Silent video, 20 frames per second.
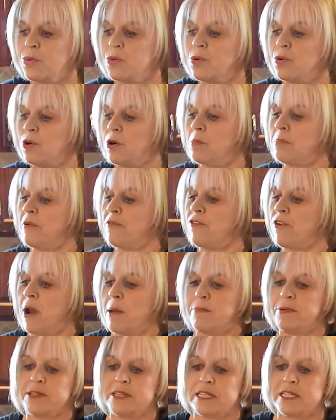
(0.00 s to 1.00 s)
cool before
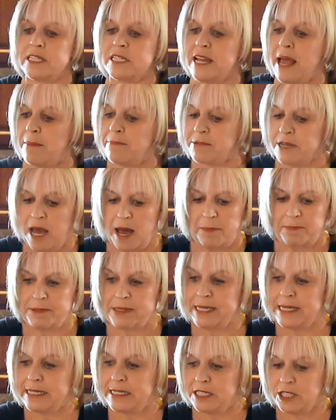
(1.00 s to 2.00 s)
I put the snap
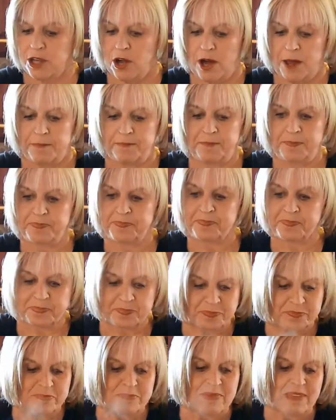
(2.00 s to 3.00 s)
top lids on.
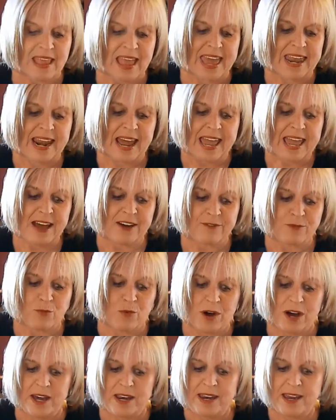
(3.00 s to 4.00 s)
And I have
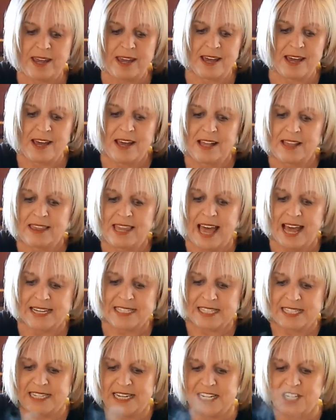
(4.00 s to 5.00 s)
one
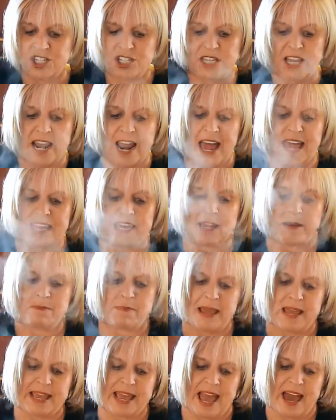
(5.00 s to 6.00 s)
last dish that I can
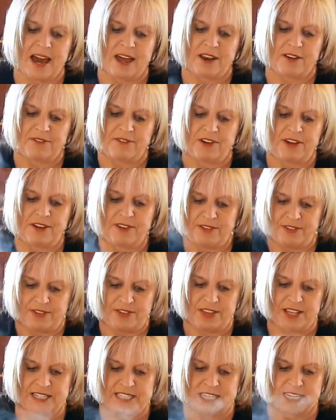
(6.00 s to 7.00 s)
make out
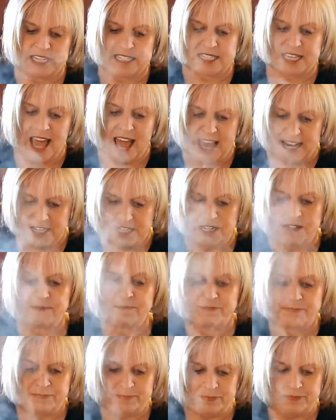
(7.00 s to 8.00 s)
of this exact
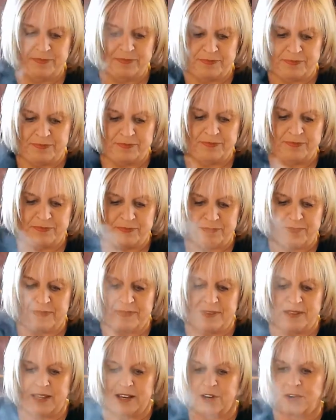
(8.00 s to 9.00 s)

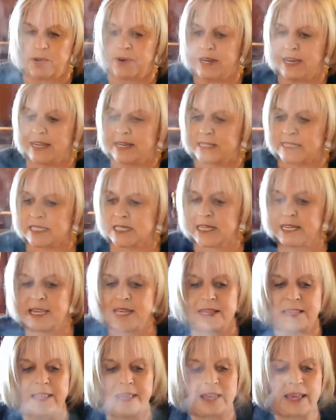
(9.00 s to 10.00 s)
ingredients.
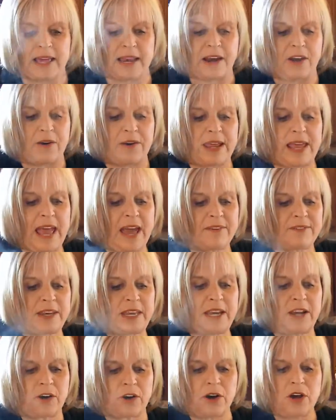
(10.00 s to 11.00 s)
And I already have
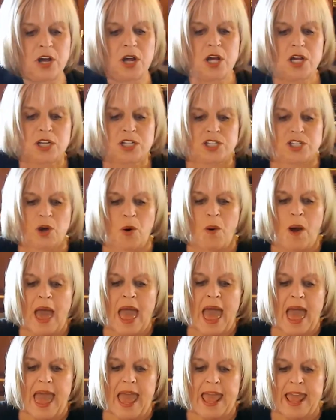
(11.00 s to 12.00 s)
it here. So
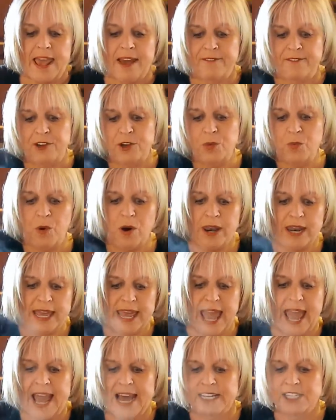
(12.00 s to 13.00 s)
if you want
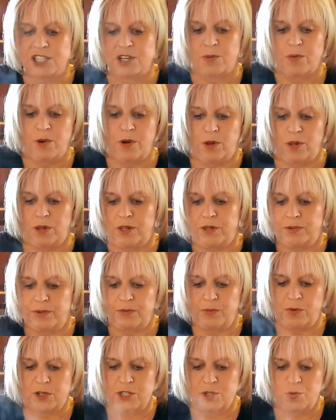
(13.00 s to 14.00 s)
a casserole,
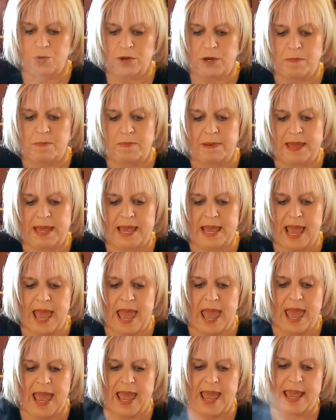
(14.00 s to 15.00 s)
which would be
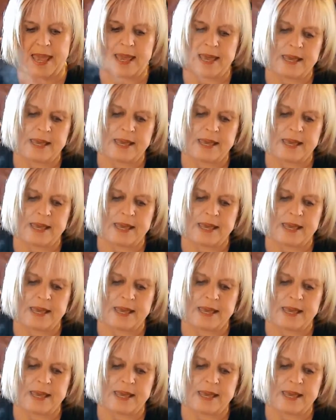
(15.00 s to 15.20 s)
a